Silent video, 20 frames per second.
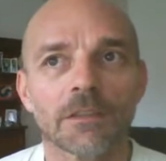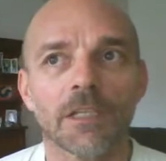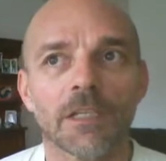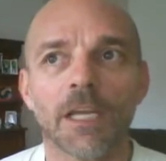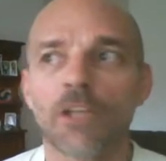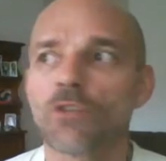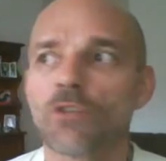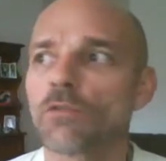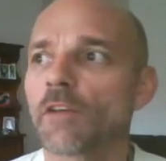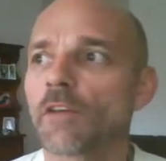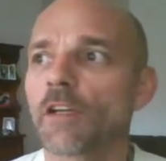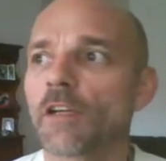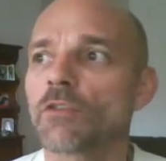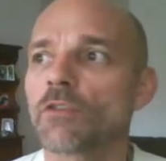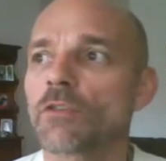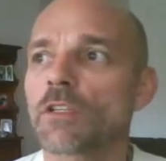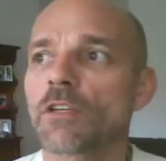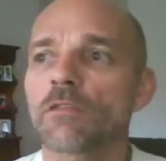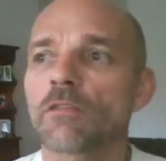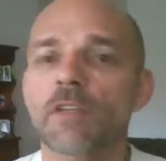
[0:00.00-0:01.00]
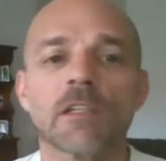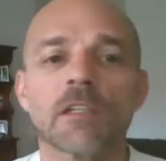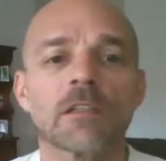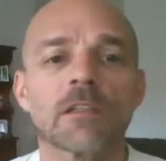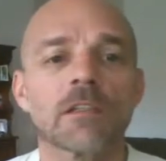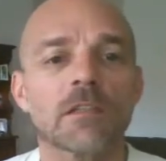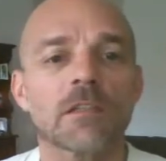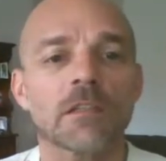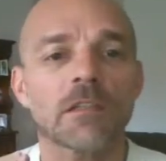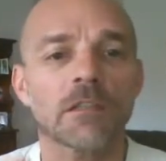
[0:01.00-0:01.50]
And you'll find yourself in
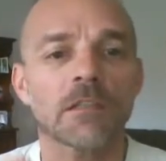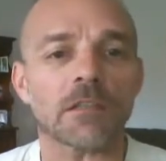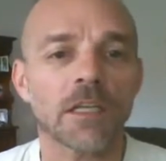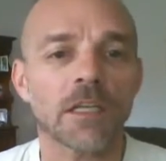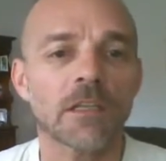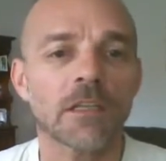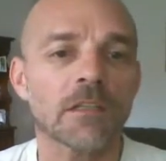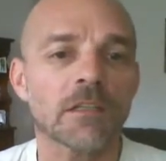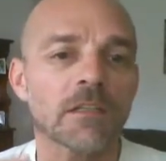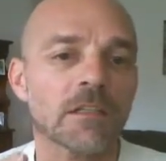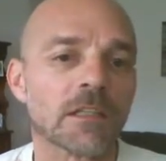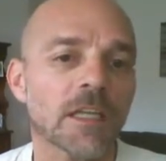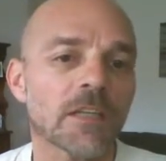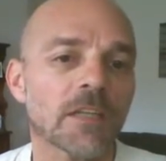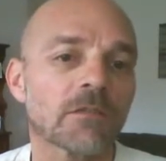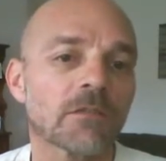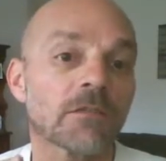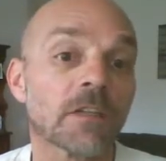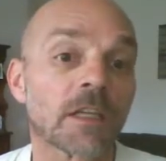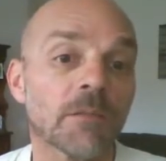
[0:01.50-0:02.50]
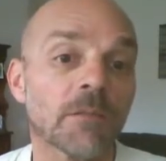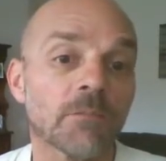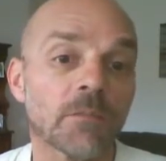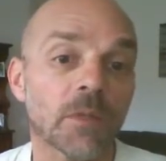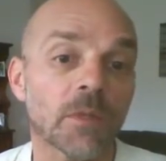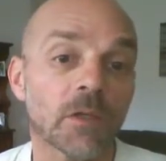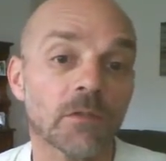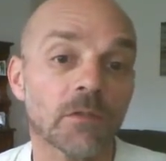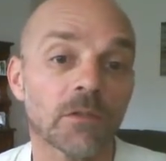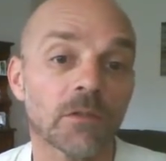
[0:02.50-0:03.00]
this state of
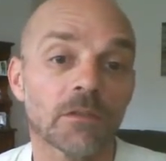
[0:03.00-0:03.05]
limbo